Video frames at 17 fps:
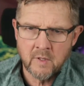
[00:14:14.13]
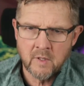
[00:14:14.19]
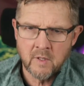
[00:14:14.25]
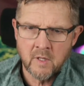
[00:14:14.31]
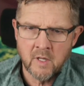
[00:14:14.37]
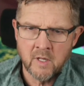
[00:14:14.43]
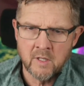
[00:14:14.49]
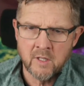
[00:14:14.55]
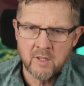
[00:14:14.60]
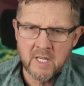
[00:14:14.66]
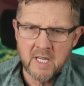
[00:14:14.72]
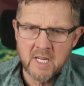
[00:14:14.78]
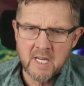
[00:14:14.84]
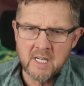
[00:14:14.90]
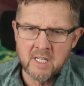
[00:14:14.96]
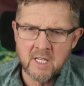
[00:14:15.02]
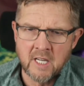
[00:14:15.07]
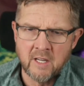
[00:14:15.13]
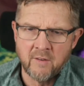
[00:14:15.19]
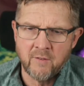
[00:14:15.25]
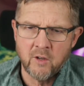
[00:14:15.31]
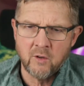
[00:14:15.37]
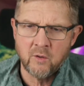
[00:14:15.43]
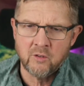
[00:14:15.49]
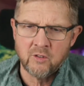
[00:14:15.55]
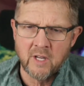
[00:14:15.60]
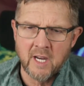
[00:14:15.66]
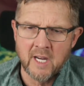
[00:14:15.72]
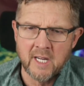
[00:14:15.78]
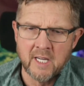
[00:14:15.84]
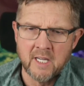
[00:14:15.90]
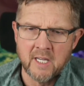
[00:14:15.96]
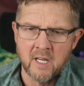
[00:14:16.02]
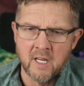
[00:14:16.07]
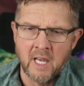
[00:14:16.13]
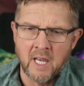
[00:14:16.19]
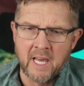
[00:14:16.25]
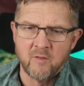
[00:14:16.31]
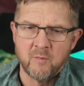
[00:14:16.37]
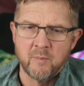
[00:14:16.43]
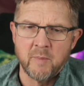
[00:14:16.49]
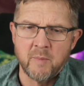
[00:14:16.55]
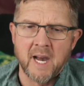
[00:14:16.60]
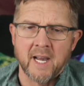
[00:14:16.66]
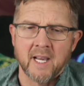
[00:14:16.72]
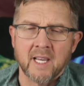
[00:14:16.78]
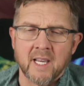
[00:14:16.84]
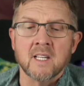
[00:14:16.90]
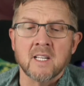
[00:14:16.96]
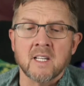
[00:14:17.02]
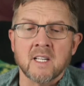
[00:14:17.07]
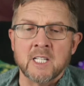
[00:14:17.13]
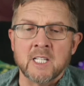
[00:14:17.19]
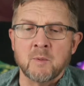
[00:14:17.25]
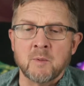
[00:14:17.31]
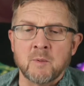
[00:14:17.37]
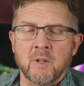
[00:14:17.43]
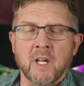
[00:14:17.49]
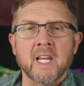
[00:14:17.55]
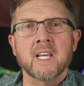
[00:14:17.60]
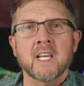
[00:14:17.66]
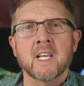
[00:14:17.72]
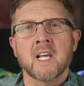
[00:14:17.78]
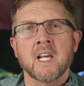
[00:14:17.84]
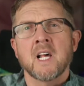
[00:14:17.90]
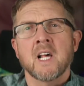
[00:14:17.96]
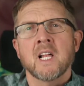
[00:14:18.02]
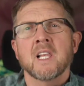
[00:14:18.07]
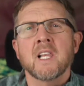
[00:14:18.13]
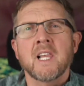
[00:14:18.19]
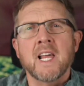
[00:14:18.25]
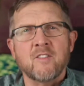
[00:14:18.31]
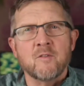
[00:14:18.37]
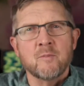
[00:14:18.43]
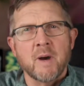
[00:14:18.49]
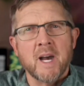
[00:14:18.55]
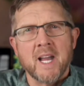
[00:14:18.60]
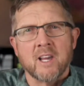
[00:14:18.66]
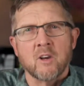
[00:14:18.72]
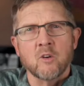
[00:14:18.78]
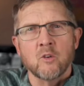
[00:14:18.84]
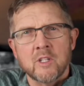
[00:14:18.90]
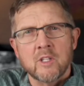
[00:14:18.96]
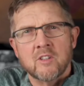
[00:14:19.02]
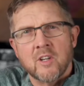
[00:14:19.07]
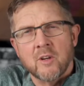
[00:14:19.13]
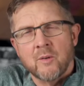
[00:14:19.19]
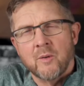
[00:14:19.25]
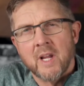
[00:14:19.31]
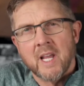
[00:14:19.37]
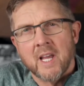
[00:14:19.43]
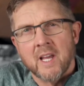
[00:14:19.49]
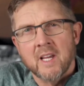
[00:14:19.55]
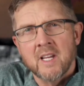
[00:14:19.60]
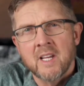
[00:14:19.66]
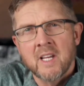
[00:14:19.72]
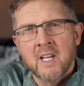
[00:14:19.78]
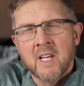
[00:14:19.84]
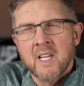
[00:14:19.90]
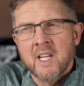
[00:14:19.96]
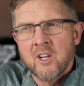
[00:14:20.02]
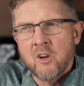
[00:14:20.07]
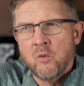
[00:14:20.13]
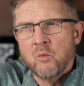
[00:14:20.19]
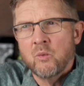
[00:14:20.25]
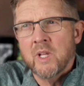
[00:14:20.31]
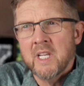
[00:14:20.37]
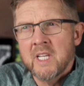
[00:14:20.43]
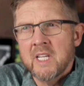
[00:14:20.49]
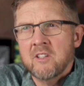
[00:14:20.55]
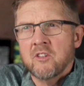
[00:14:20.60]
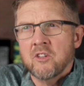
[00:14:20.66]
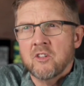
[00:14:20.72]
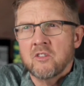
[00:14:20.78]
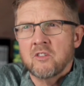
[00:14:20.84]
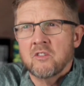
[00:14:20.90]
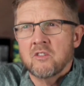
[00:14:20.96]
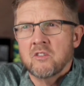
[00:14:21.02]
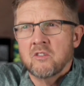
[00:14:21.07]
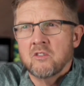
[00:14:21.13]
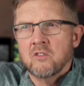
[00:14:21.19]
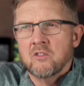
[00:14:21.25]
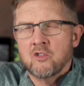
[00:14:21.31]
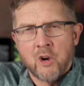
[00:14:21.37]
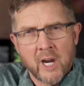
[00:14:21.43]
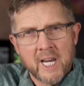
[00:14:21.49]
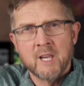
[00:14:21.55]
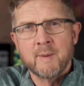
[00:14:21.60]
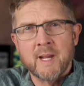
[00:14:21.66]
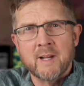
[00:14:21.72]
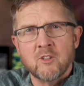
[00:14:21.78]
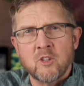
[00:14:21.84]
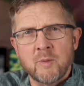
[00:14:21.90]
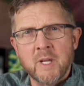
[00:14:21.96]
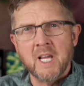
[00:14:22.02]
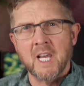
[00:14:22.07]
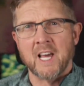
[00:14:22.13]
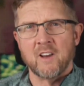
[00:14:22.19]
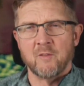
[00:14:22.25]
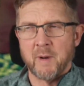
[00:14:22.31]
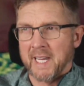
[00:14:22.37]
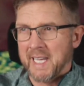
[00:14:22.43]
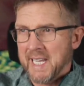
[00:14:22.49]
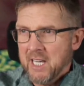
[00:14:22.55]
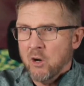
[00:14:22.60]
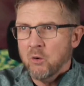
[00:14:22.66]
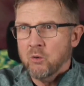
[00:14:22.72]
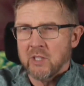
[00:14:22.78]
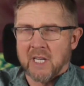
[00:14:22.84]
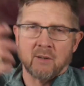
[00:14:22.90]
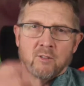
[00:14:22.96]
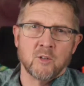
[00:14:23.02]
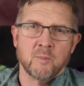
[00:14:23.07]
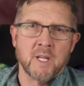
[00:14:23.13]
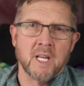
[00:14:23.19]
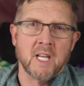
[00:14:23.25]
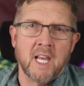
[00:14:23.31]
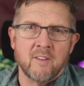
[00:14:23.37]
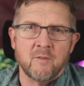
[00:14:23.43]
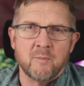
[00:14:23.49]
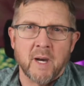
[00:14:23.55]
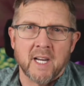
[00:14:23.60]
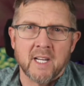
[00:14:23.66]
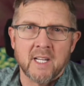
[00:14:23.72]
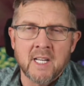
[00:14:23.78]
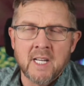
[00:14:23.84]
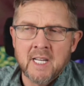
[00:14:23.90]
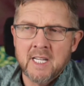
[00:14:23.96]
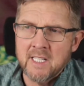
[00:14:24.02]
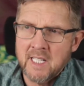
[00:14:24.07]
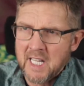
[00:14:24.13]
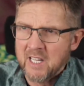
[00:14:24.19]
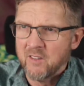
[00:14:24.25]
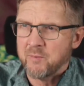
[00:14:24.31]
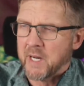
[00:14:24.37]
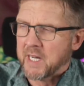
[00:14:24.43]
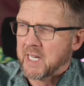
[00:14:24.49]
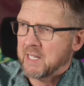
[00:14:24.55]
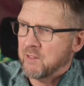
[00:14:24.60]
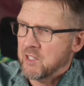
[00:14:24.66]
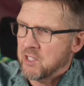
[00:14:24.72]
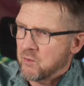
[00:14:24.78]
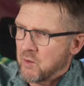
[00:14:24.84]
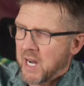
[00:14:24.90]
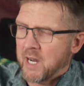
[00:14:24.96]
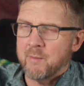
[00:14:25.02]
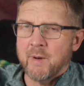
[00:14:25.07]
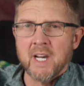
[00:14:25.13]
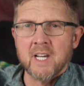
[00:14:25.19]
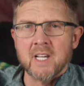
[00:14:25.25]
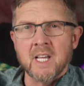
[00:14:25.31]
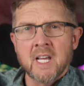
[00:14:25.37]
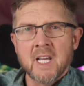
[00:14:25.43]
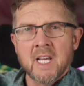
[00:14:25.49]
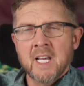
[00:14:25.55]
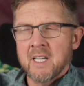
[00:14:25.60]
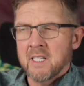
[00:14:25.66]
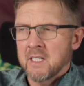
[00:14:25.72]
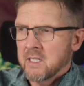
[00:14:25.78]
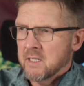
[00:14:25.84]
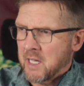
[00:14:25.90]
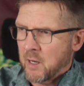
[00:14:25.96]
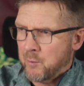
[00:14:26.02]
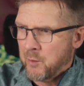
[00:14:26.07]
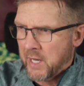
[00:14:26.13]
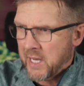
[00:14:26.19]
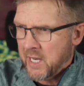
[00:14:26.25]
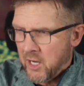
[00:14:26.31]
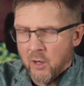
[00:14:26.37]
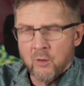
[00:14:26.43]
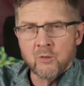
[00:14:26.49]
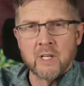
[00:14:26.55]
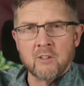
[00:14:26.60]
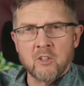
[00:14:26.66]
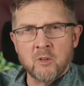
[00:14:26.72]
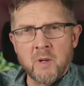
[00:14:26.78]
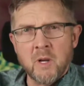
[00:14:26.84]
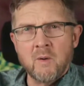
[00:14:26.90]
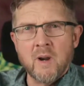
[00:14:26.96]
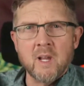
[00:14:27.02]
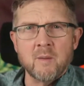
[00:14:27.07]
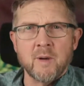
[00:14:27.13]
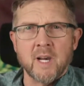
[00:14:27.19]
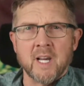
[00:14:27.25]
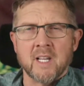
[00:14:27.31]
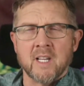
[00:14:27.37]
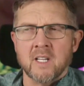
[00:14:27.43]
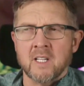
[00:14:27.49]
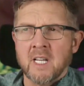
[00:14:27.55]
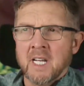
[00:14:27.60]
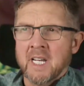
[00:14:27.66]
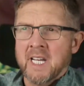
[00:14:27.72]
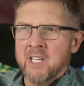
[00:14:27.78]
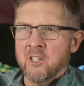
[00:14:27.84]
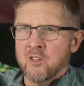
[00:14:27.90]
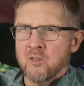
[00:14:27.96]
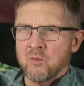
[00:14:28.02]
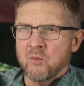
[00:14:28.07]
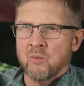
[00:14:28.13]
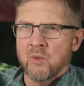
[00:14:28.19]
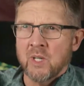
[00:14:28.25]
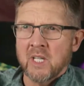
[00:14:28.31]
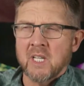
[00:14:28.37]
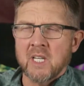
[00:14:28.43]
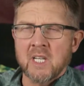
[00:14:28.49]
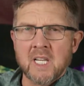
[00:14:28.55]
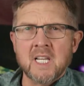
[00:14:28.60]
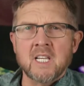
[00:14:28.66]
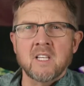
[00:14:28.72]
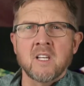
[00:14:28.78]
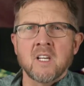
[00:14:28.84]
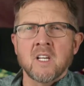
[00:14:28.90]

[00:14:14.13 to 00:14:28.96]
And the thing is, if you sign a left back and he's been playing left back all his career, you don't really need to train him how to be a left back. He knows how to be a left back. He's a left back, and if he's a right back, that player knows how to be a right back, and he doesn't really need.